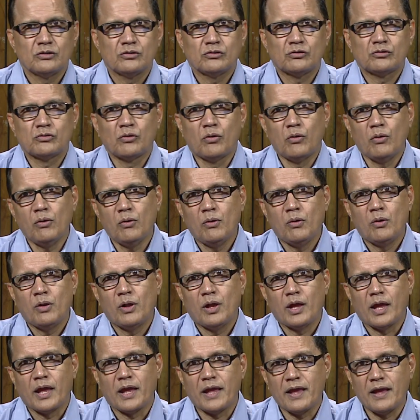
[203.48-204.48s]
So,
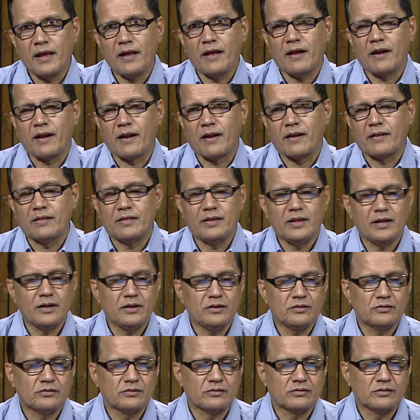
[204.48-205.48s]
here there
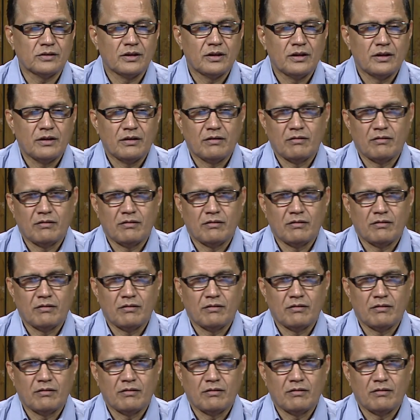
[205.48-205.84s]
is